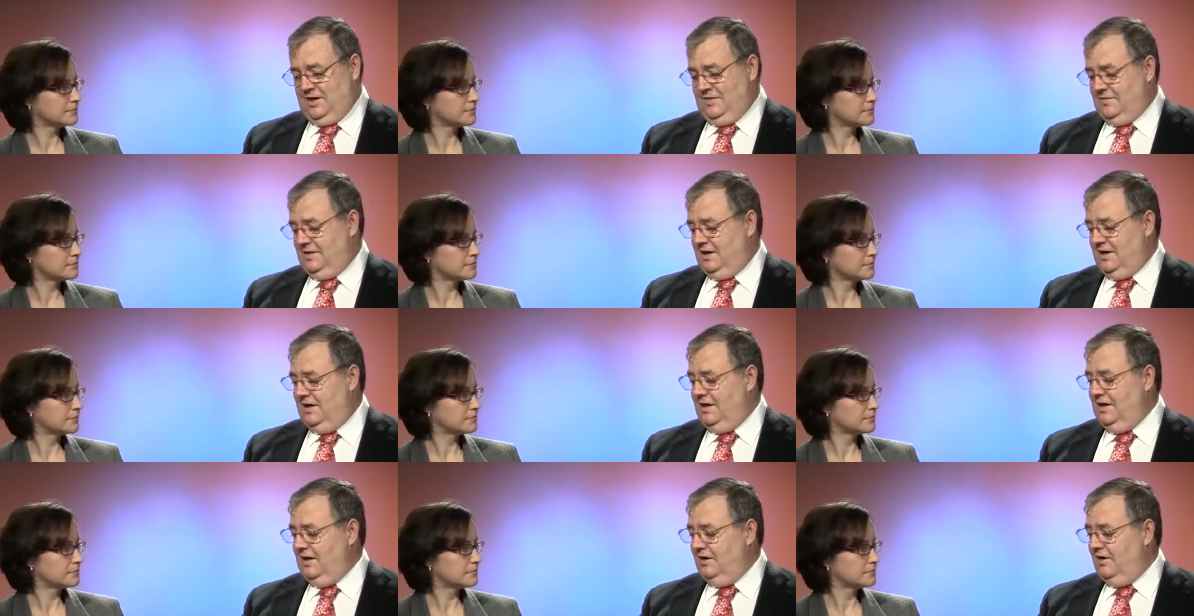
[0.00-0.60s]
Speaker 1: have
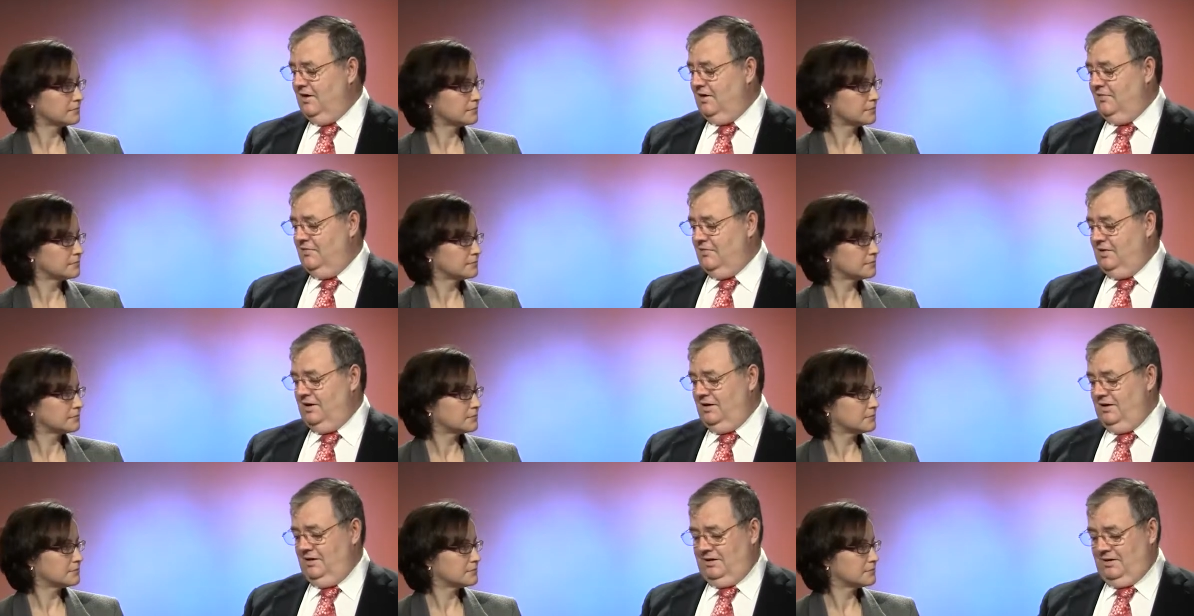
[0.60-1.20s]
down here of
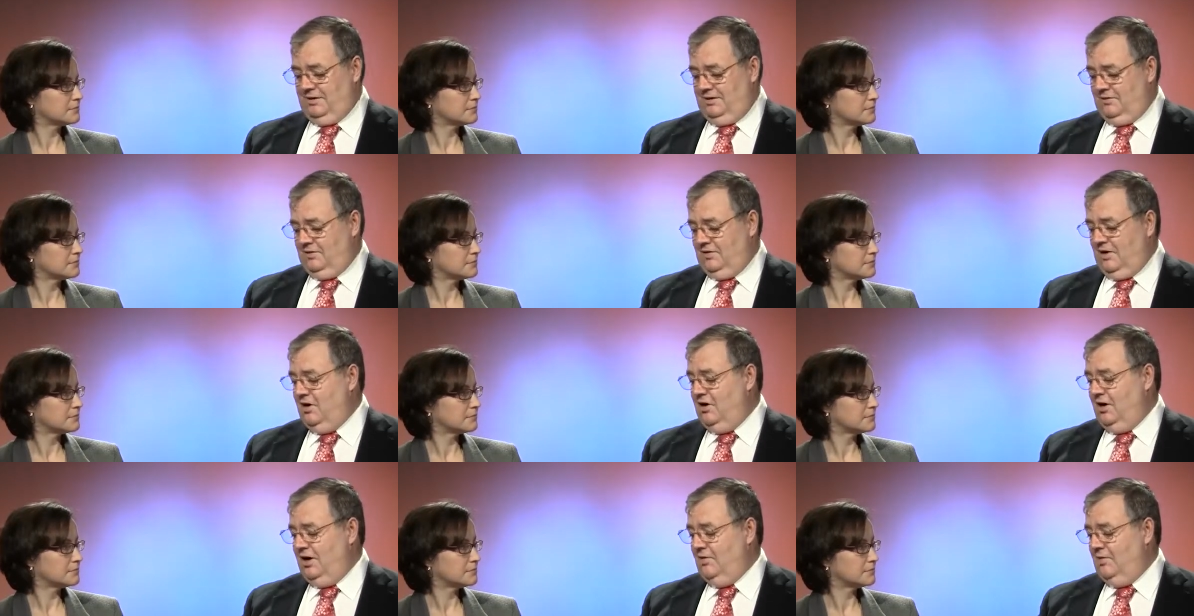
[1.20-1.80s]
the uh,
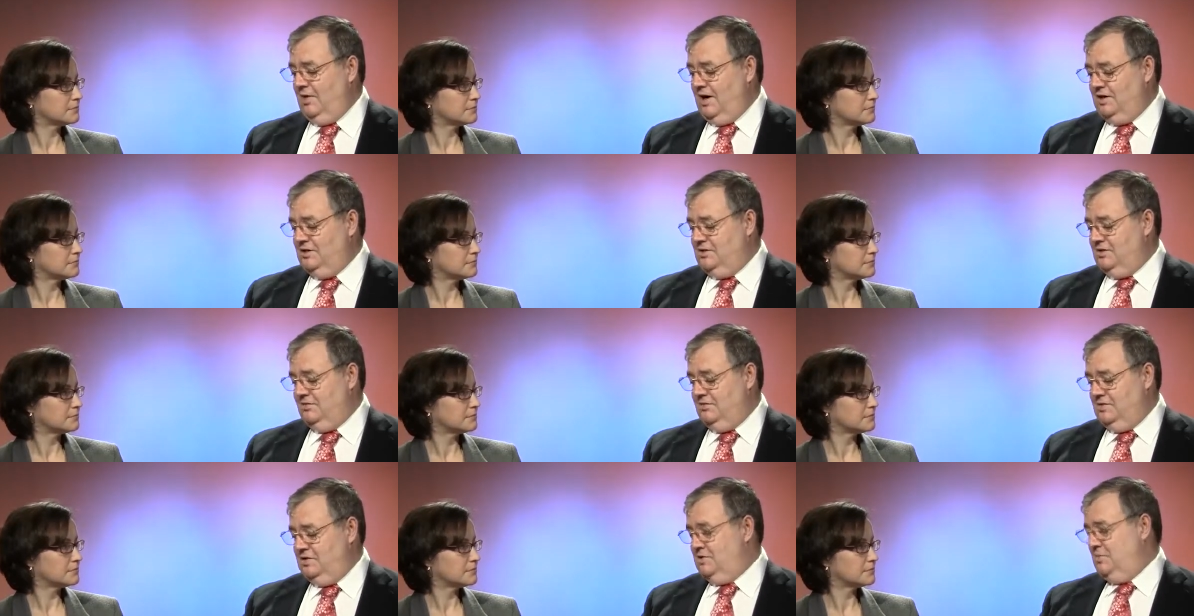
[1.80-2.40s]
the high
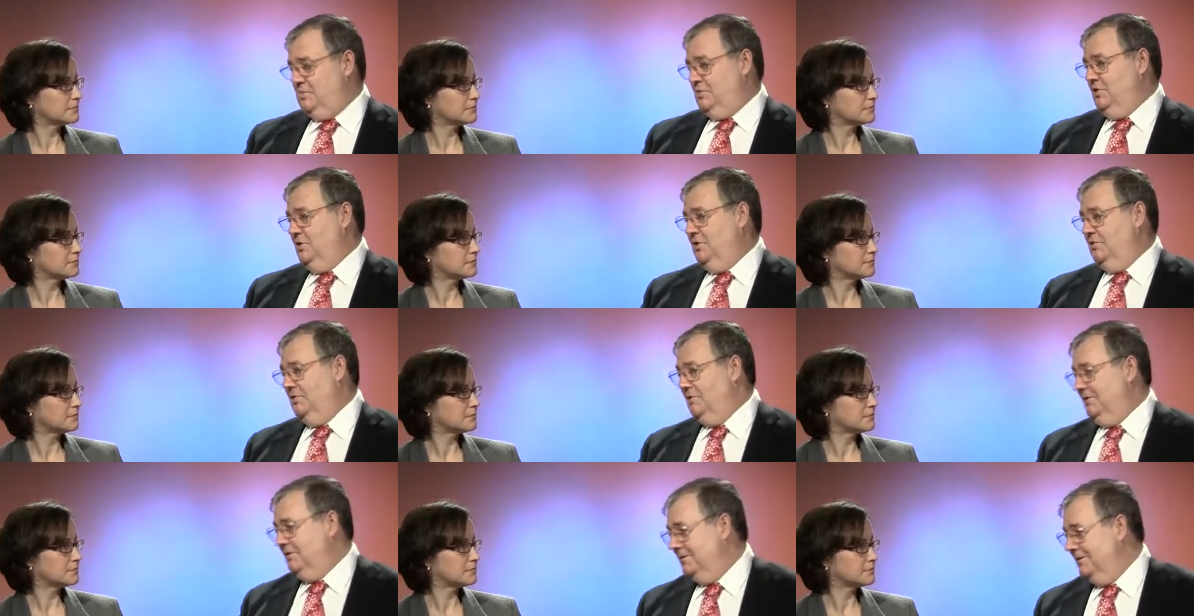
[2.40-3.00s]
rates of
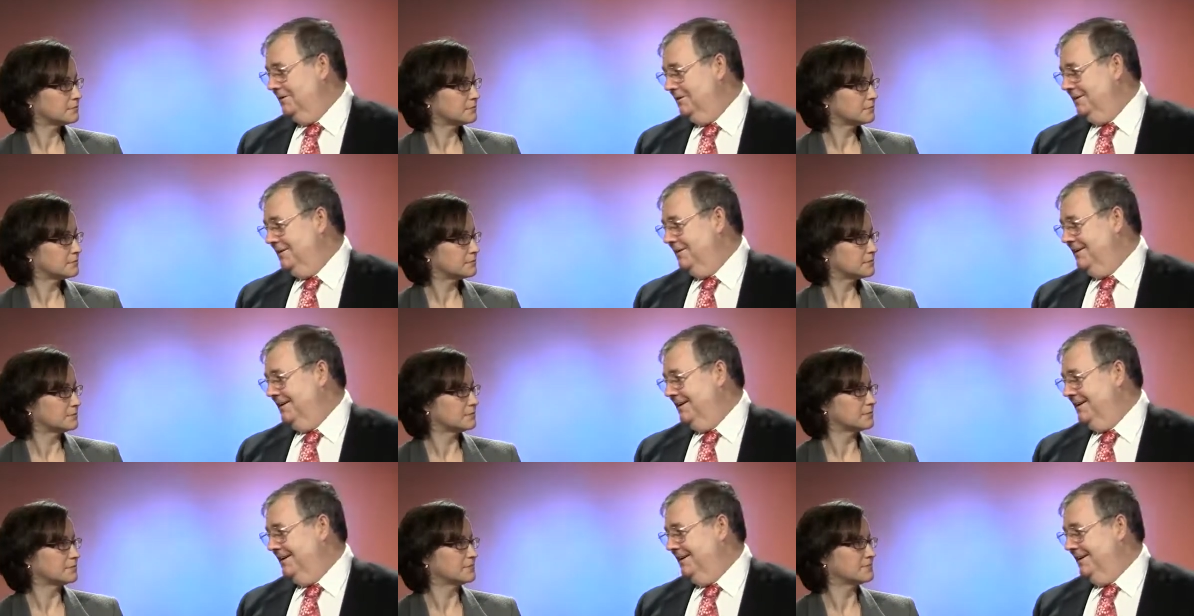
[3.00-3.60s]
disapproval
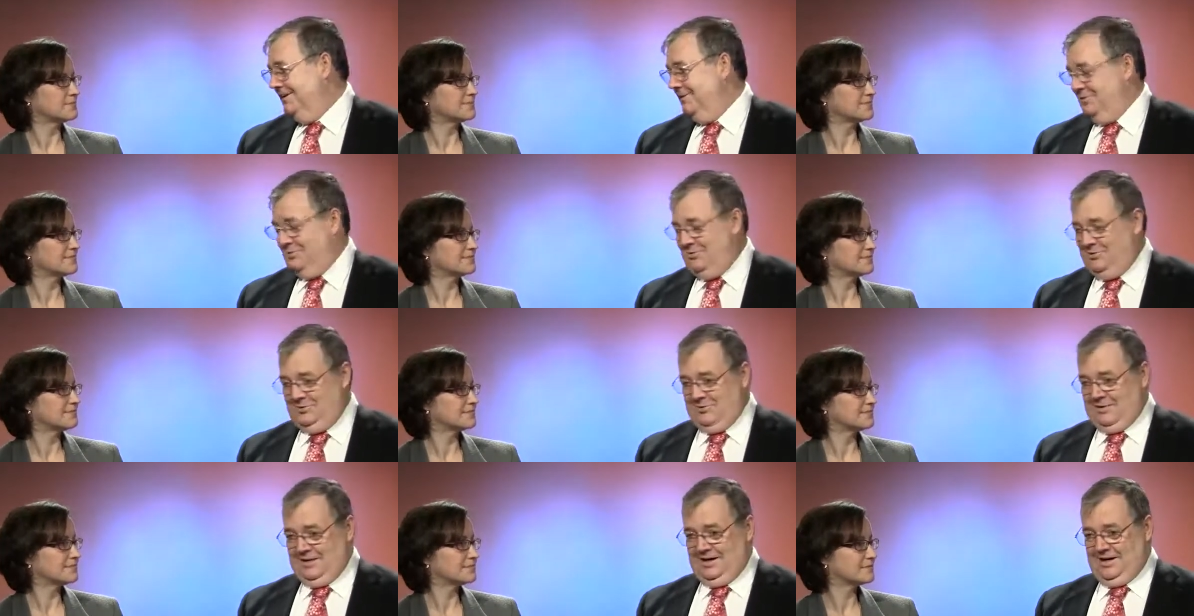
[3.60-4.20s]
Mm. You know,
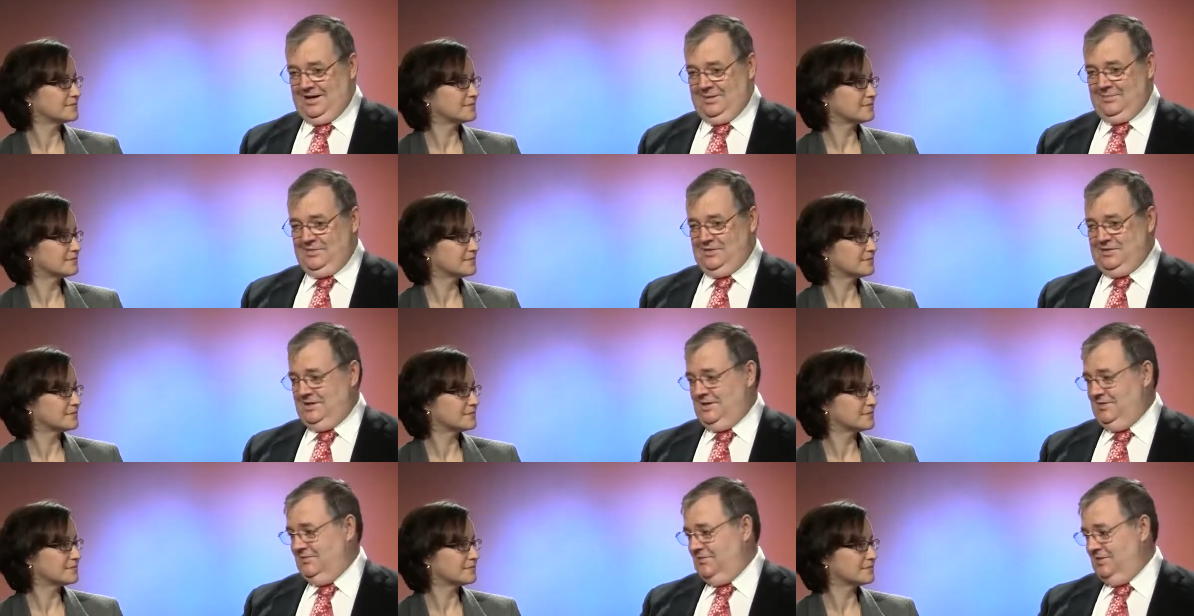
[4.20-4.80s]

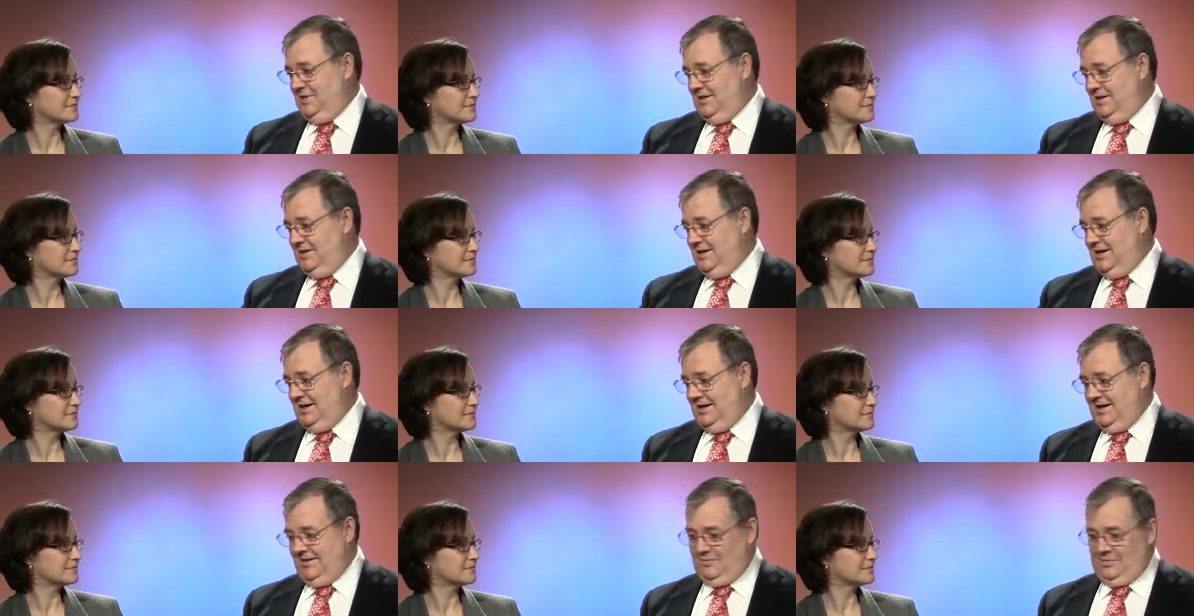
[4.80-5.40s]
28% for the
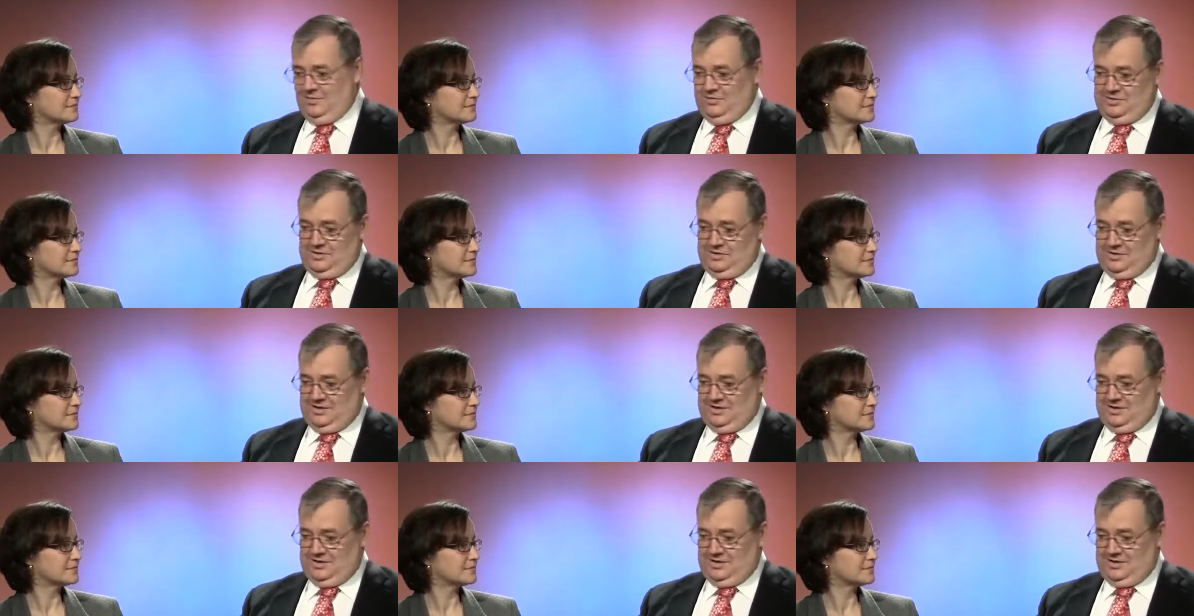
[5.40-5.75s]
Gillard government It's the